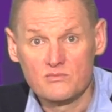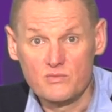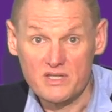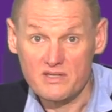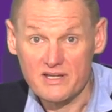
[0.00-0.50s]

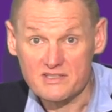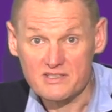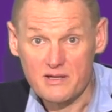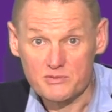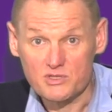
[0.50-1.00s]
with the
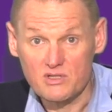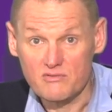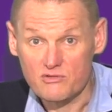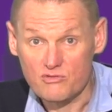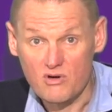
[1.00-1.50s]
exception
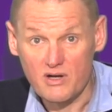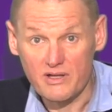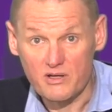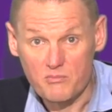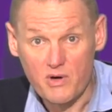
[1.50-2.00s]
of
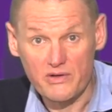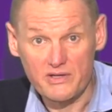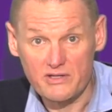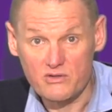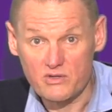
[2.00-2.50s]
chronic
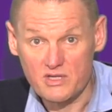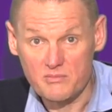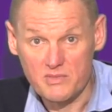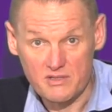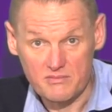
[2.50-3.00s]
myeloid
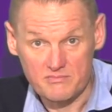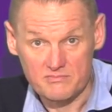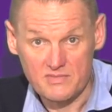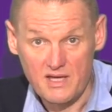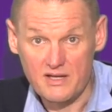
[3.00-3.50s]
leukaemia
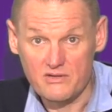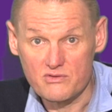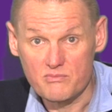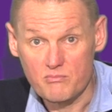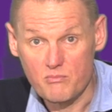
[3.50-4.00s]

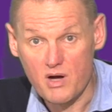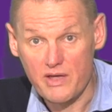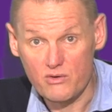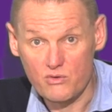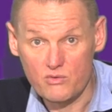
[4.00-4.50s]
and
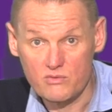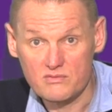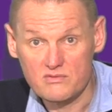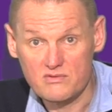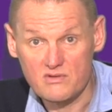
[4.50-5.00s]

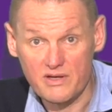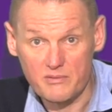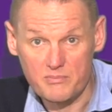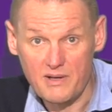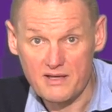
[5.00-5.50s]

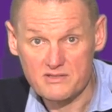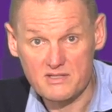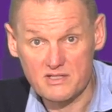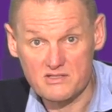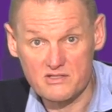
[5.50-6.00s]

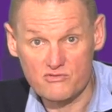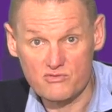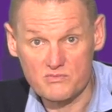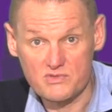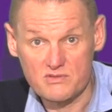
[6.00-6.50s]
myelodysplastic
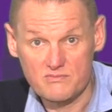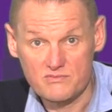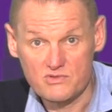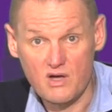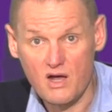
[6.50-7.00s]
syndromes.
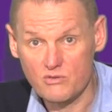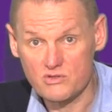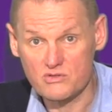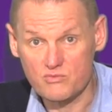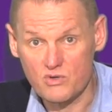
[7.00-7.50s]
So how
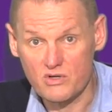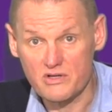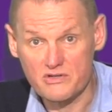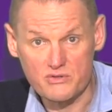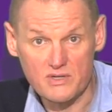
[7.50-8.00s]
does it
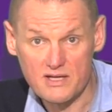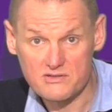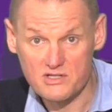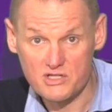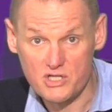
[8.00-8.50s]
work?
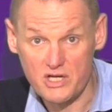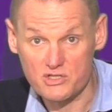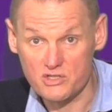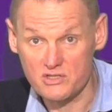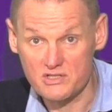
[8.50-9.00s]
Neulasta
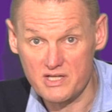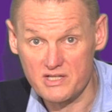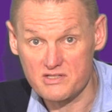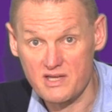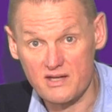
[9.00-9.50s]
injection
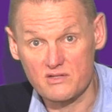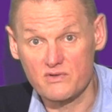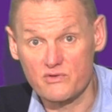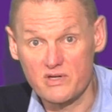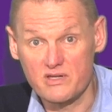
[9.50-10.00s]
contains the active
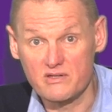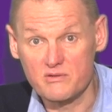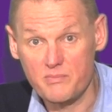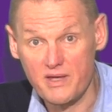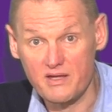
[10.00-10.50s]

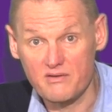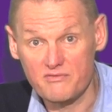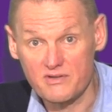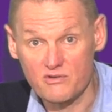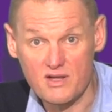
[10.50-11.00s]
ingredient
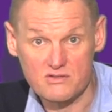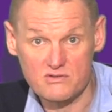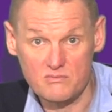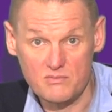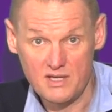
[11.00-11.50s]

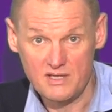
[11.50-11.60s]
pegfilgrastim,